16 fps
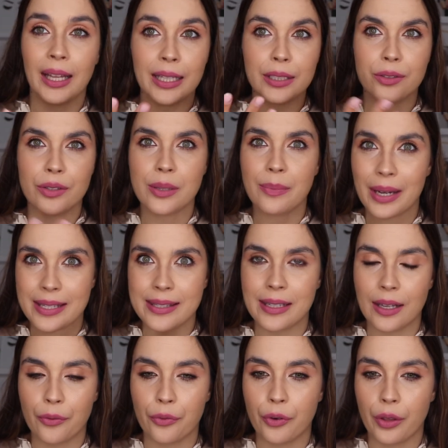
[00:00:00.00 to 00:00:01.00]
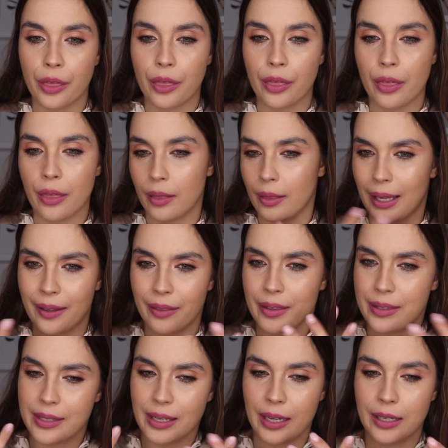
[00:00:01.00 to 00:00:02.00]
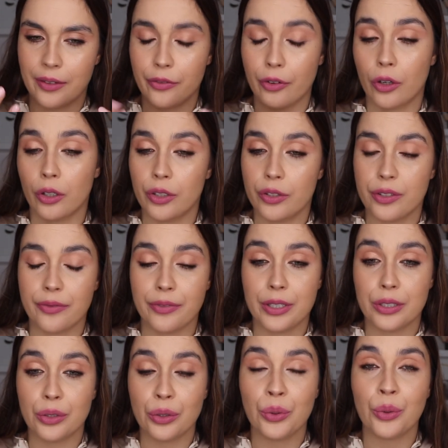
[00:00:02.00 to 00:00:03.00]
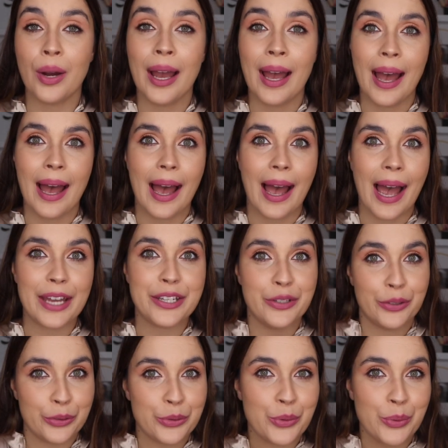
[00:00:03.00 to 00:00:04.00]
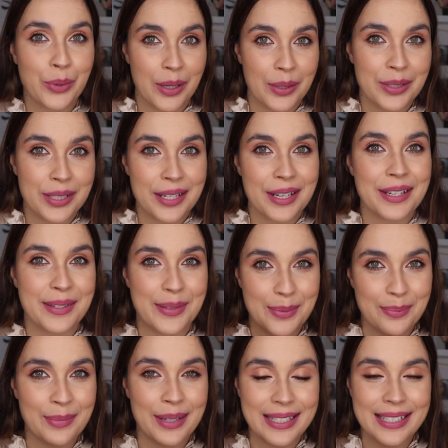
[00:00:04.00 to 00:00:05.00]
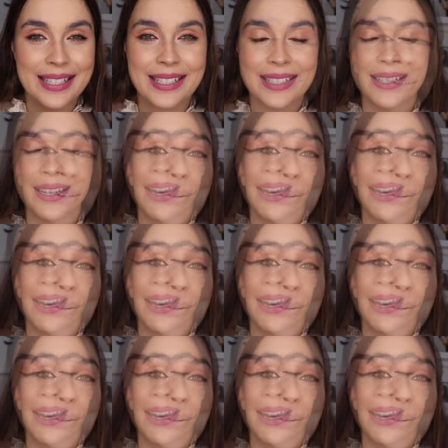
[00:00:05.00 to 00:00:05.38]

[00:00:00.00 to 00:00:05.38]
I like to see myself with like this kind of colors, even though I don't wear it as much.